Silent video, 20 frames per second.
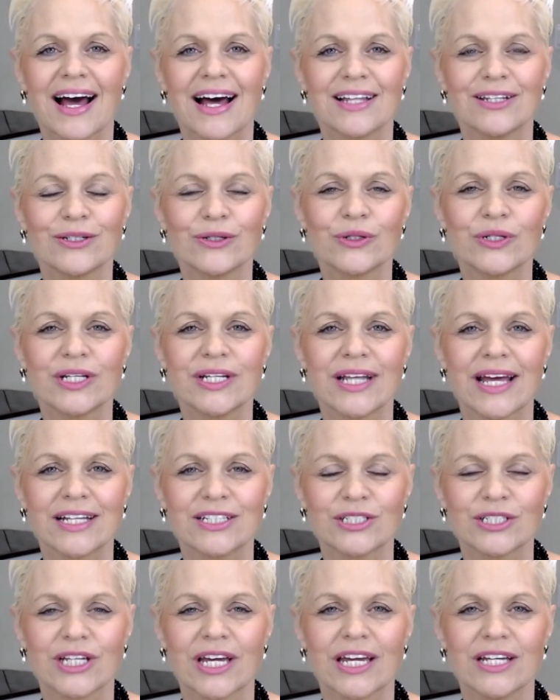learning
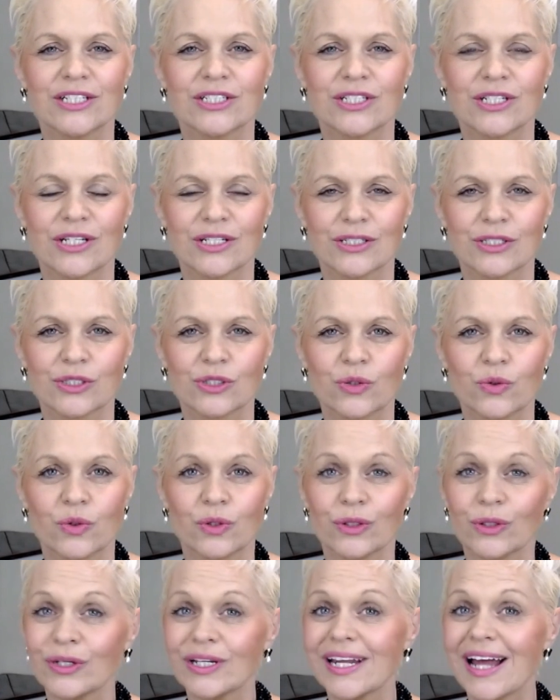education and school,
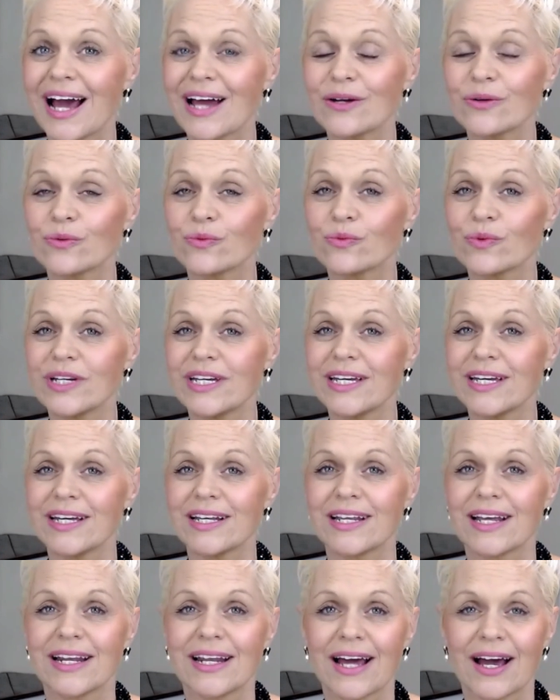learning how to read
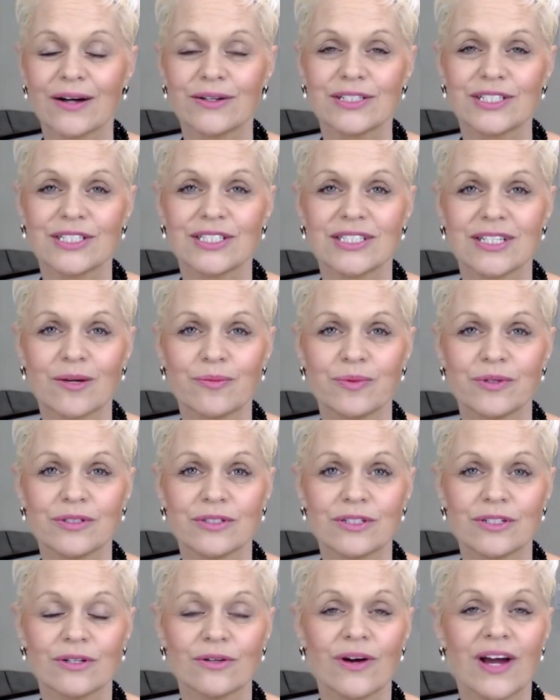and how to step
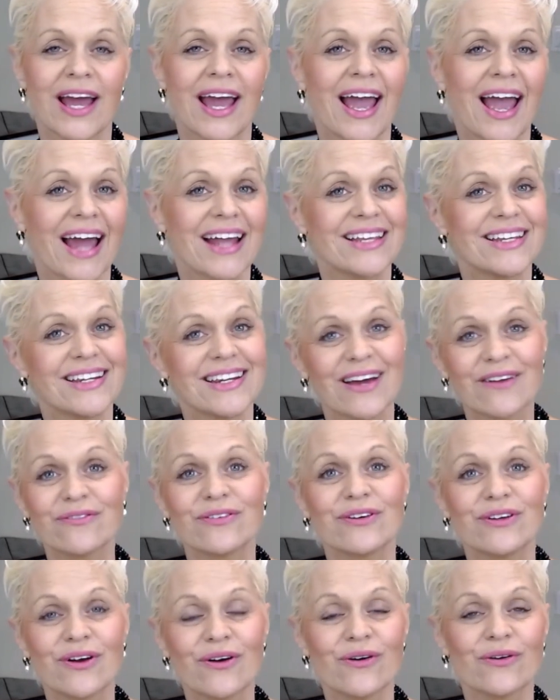into, and you never
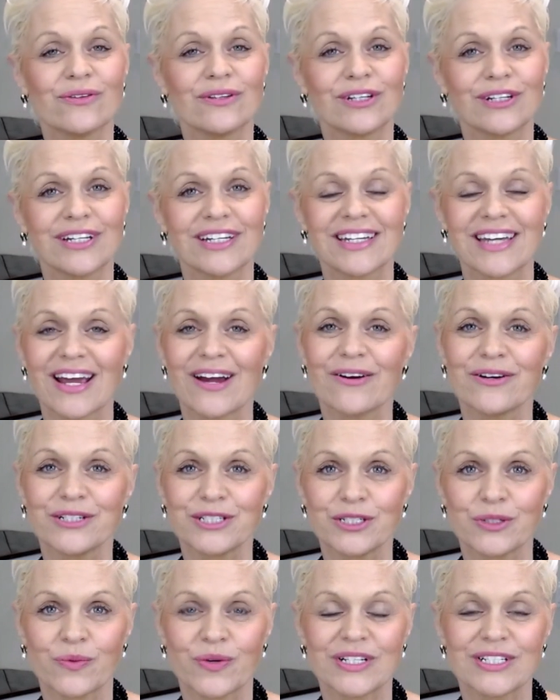know. Look at Karen.
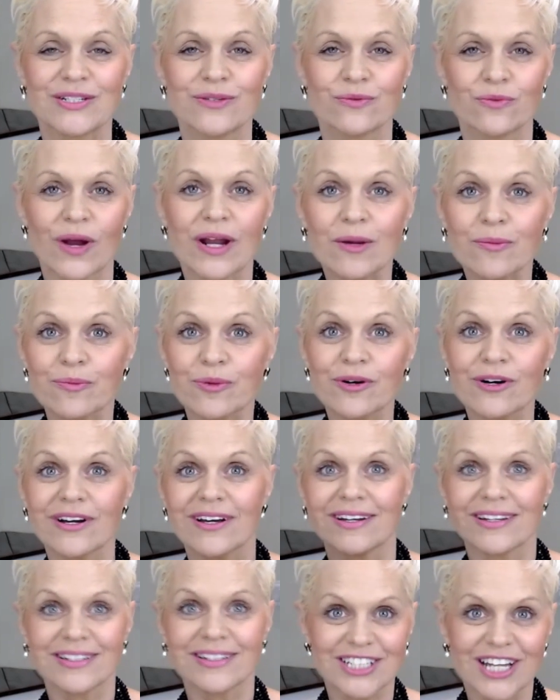She read a book
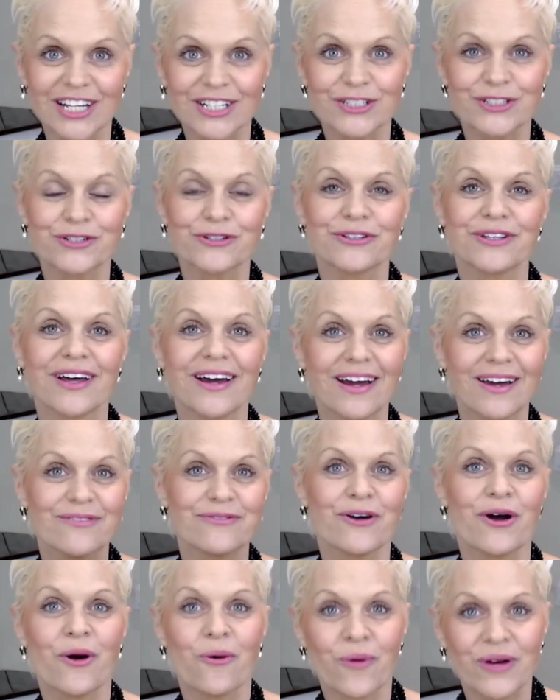and it changed her life,
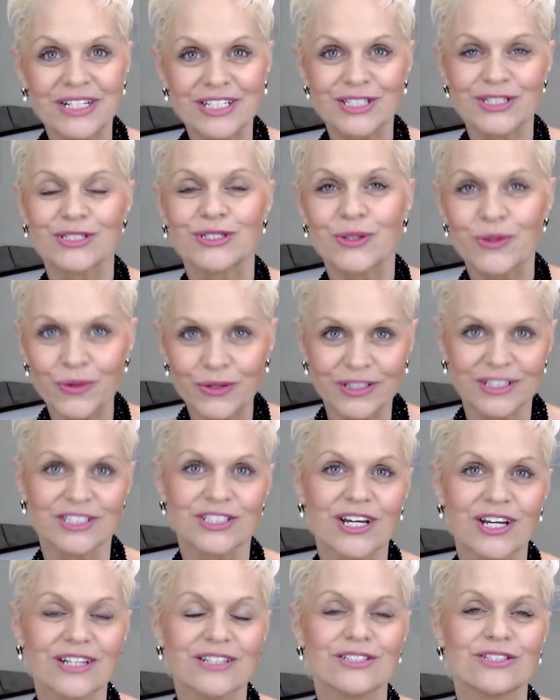went to school and it
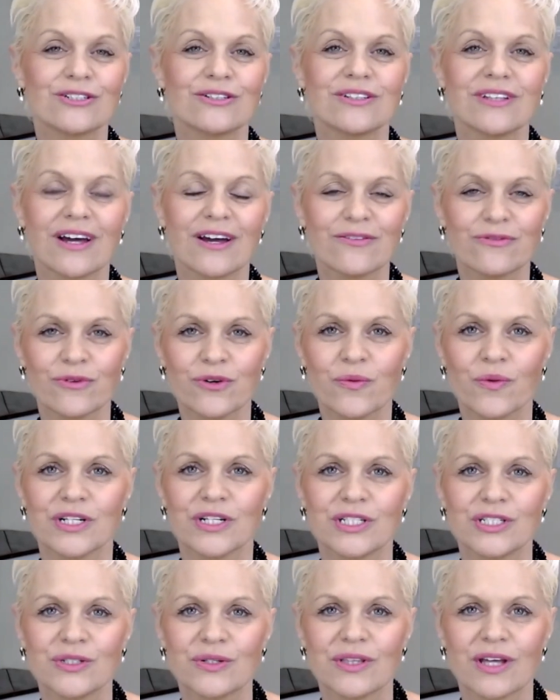changed her life. We want to
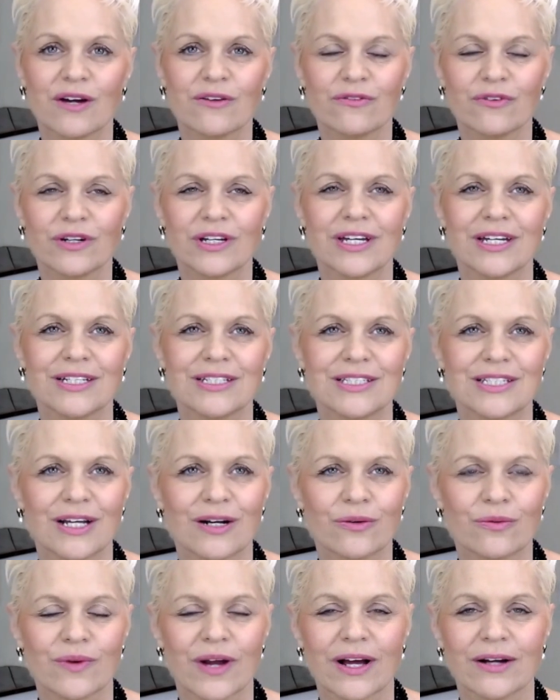do that for kids
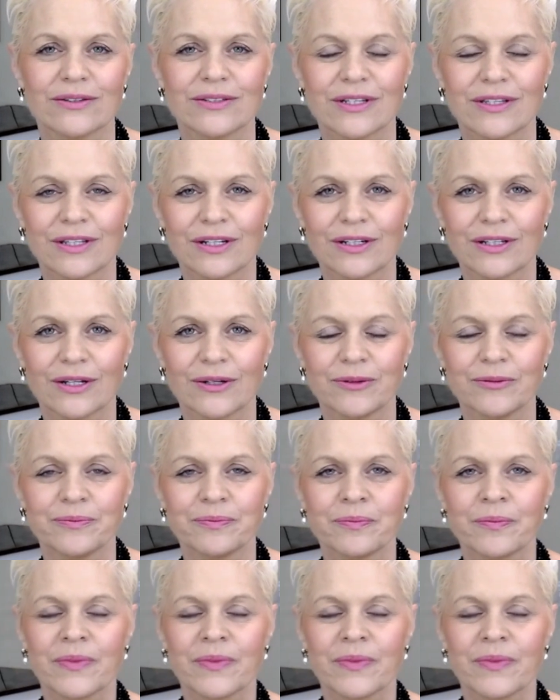around the globe.